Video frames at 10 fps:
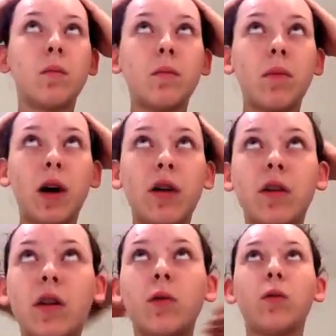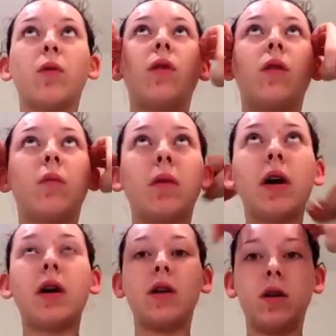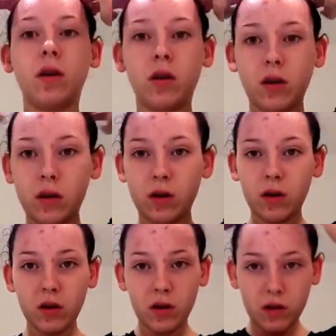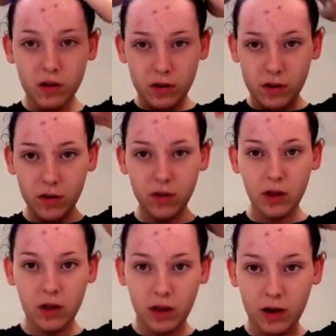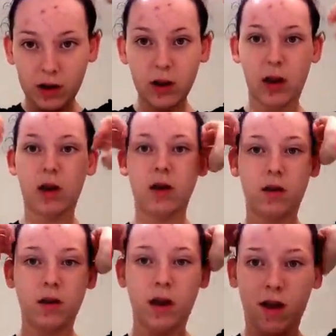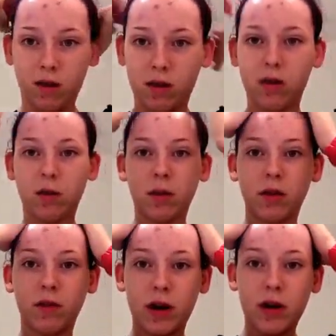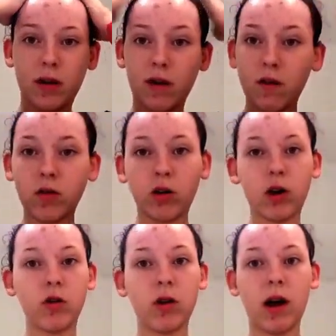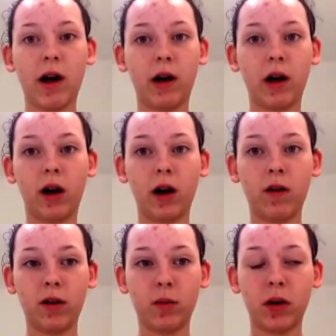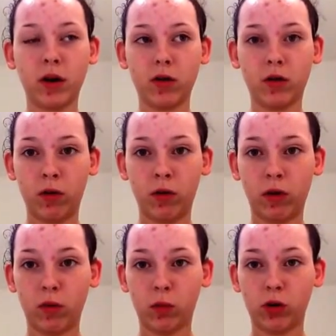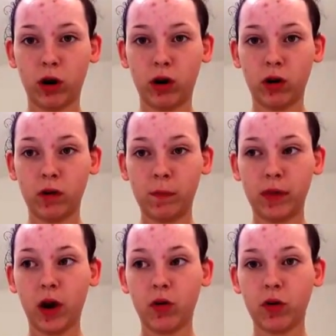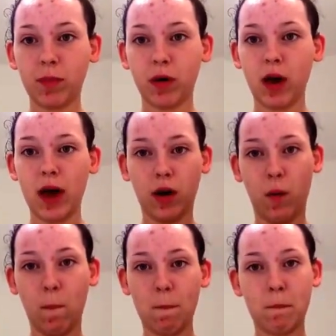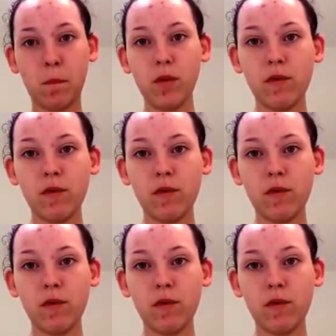brush it towards the braid, just like that. It like gets rid of some of the frizz. If you straightened your hair, I highly recommend you do not use water. It will just make your hair go poof.